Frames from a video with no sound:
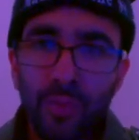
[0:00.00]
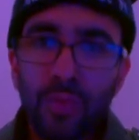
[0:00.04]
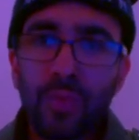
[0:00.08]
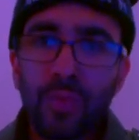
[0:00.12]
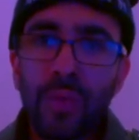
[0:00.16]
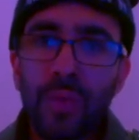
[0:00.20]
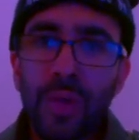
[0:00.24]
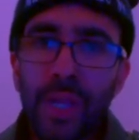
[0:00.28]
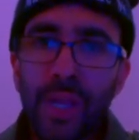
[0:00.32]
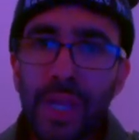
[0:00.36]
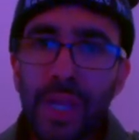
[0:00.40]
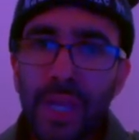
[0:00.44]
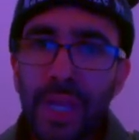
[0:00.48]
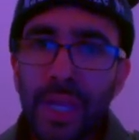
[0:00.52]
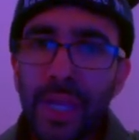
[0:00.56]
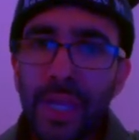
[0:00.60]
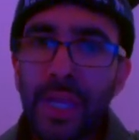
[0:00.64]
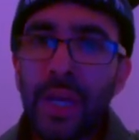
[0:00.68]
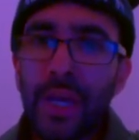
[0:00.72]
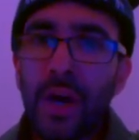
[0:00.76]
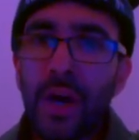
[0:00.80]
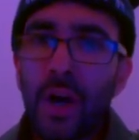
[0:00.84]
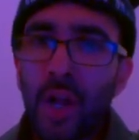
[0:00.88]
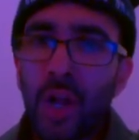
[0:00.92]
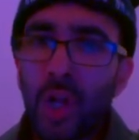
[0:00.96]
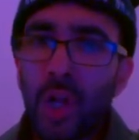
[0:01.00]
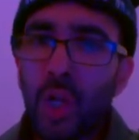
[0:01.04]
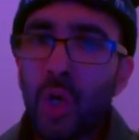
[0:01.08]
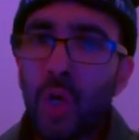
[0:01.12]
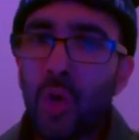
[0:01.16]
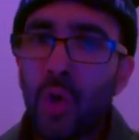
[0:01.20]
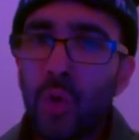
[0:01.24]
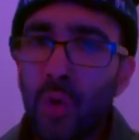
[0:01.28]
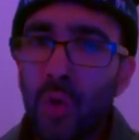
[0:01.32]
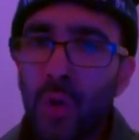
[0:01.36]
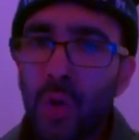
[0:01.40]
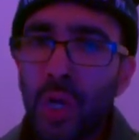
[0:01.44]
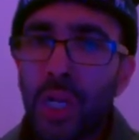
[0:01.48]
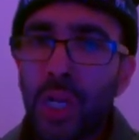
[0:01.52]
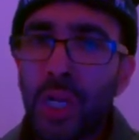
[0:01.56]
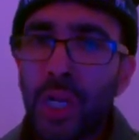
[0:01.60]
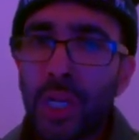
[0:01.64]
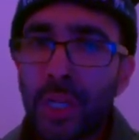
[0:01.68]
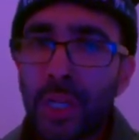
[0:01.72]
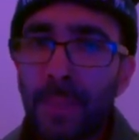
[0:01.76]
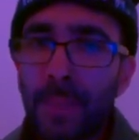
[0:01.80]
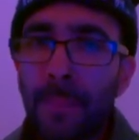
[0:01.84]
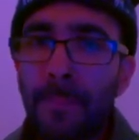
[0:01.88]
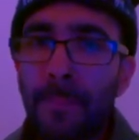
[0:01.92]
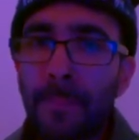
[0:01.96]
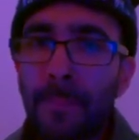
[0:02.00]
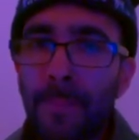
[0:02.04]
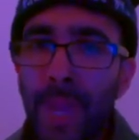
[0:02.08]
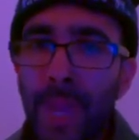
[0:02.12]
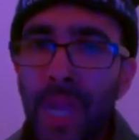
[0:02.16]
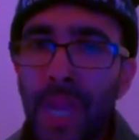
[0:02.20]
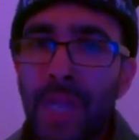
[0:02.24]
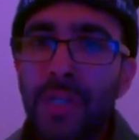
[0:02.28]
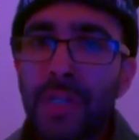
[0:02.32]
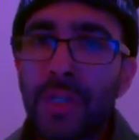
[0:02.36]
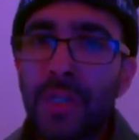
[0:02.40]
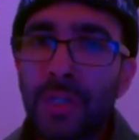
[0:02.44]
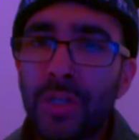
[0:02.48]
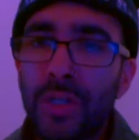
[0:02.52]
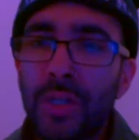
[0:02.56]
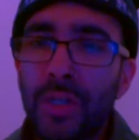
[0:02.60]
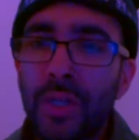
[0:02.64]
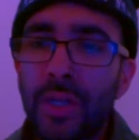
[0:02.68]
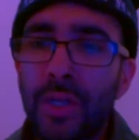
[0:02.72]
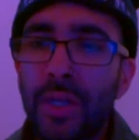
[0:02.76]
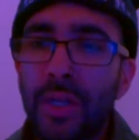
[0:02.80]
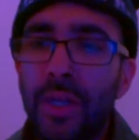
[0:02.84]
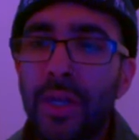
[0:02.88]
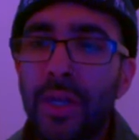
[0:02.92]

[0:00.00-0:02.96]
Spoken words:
3 altcoins majorly.